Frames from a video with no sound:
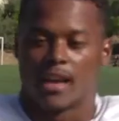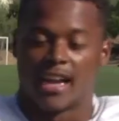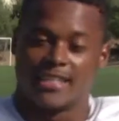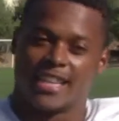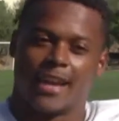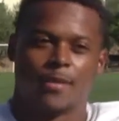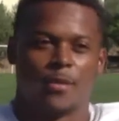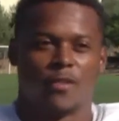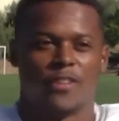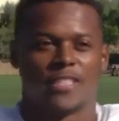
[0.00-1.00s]
I'd say I'm the
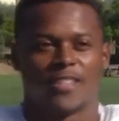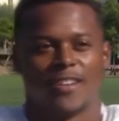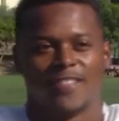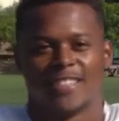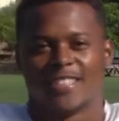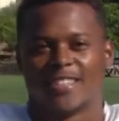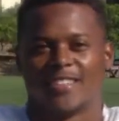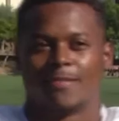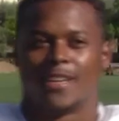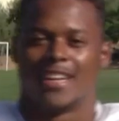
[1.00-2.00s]
more physical of the
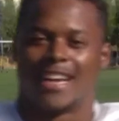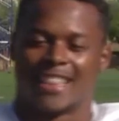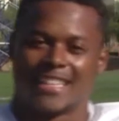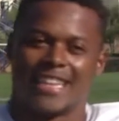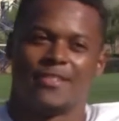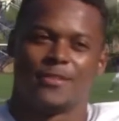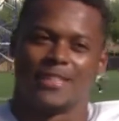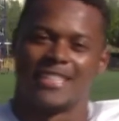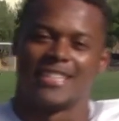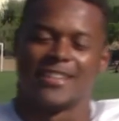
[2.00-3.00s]
two, but I think Devin
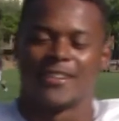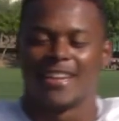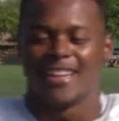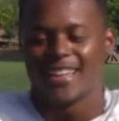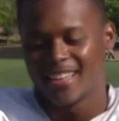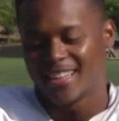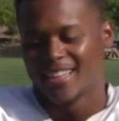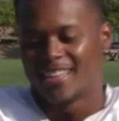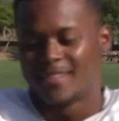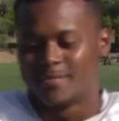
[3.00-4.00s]
would disagree.
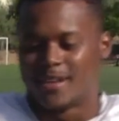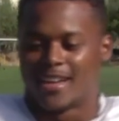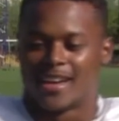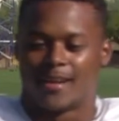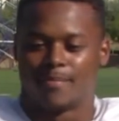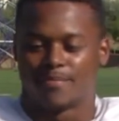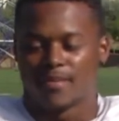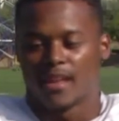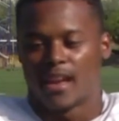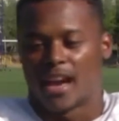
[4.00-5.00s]
But
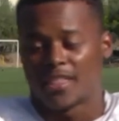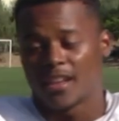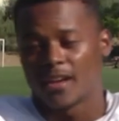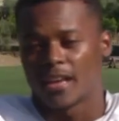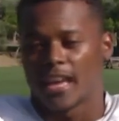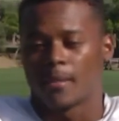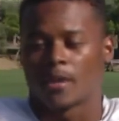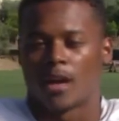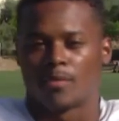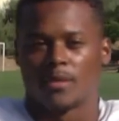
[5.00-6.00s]
I think our game
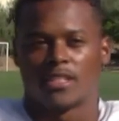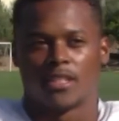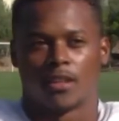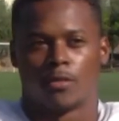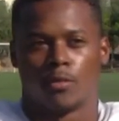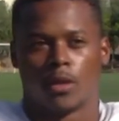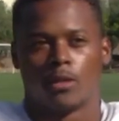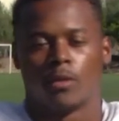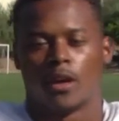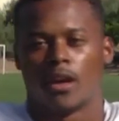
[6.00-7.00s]
complements each other
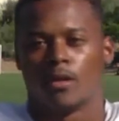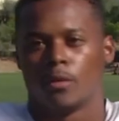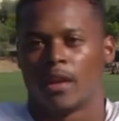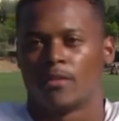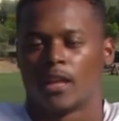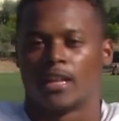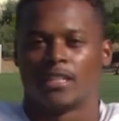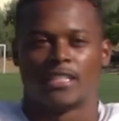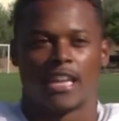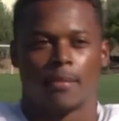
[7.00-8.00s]
really well. We have a lot of
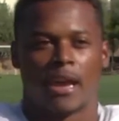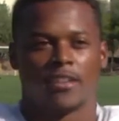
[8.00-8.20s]
the same